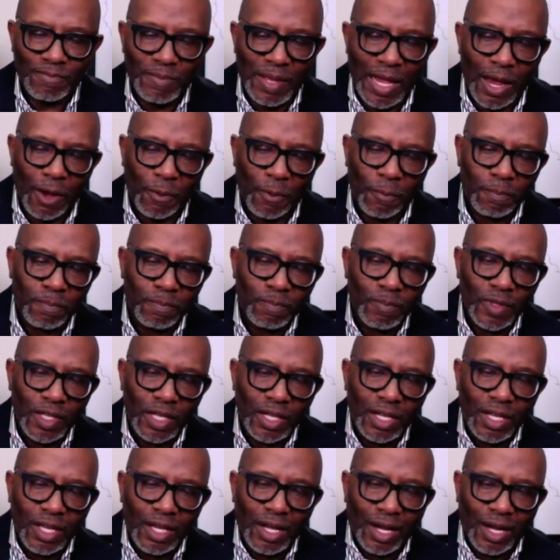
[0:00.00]
Now,
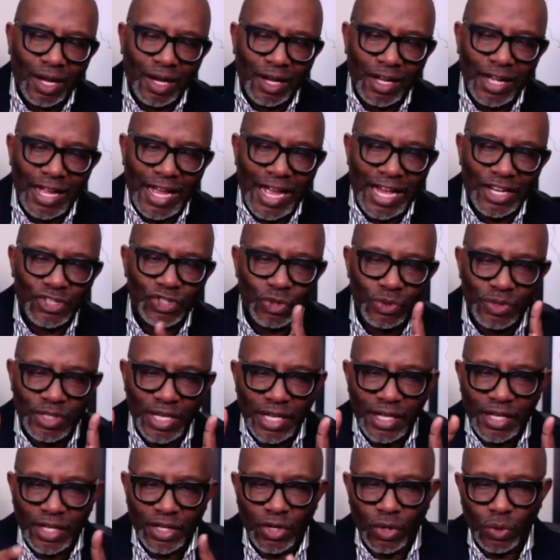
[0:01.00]
uh, as you're
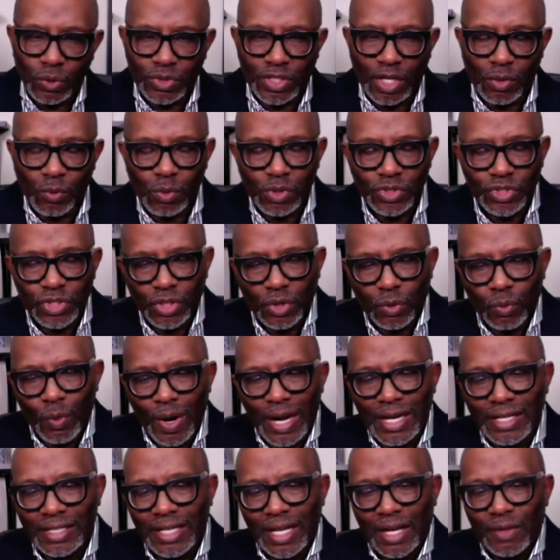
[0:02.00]
taking notes, I want you to
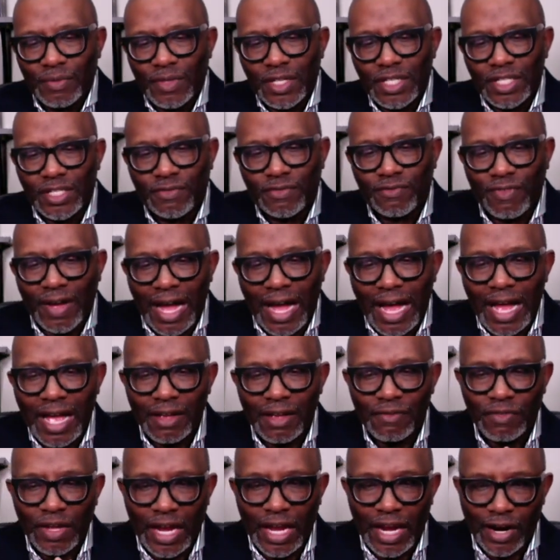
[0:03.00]
write down these
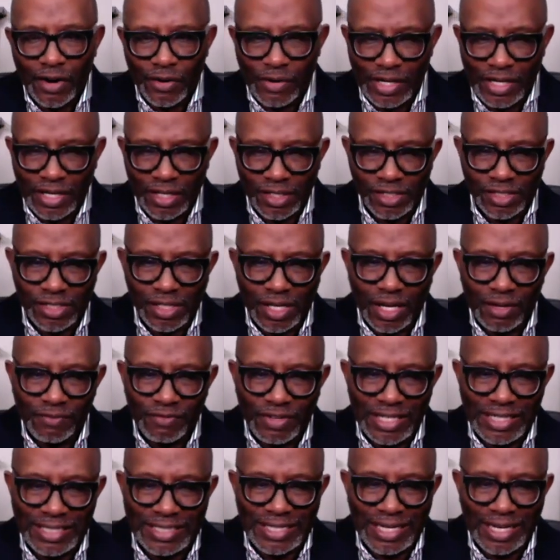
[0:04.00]
five areas of
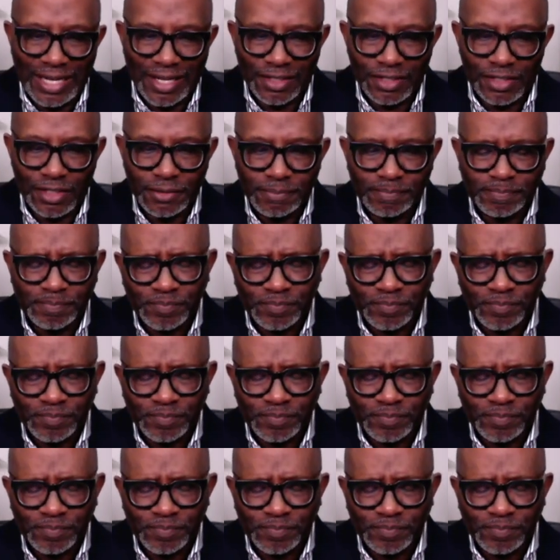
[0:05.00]
intent